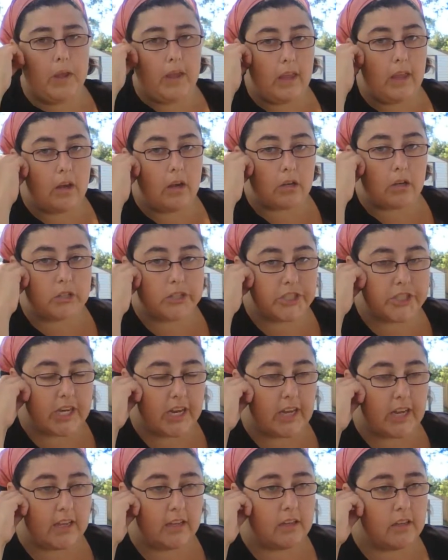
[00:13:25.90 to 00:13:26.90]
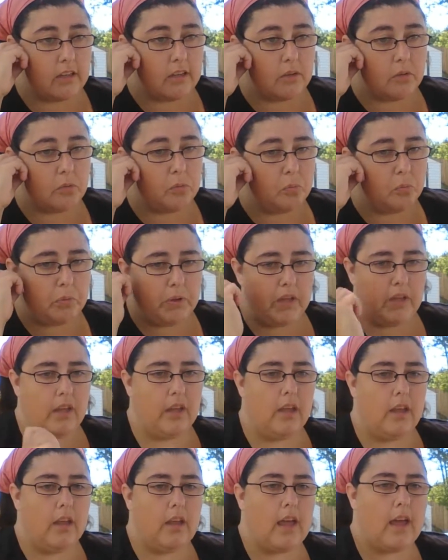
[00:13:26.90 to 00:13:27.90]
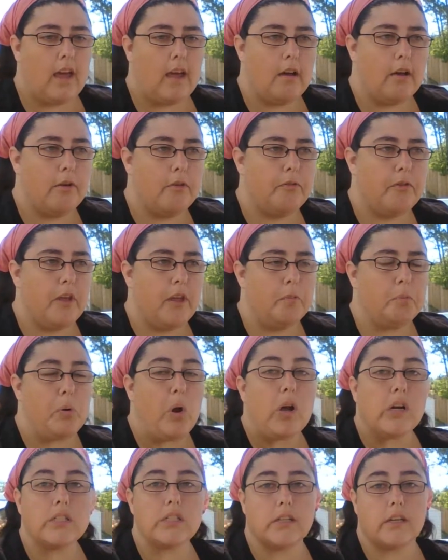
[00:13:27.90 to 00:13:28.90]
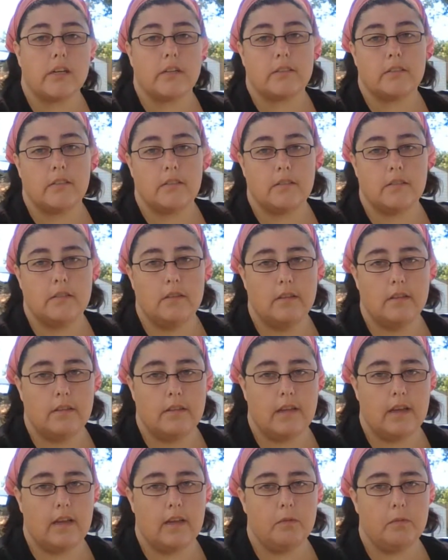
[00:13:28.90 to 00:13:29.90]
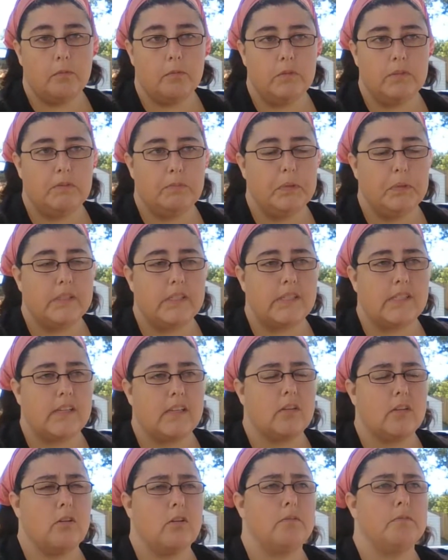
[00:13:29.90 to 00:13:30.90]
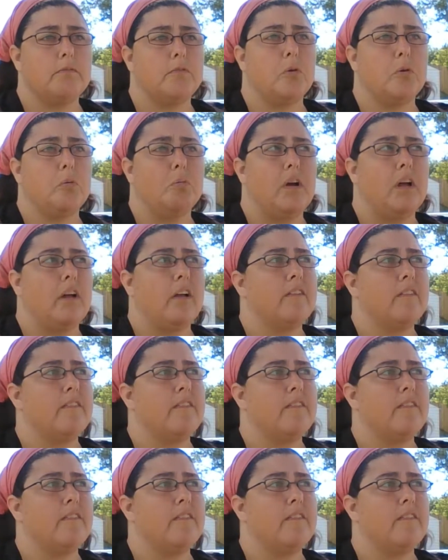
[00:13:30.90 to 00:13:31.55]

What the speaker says: In our shed, we have a project that we've been sitting on for a while.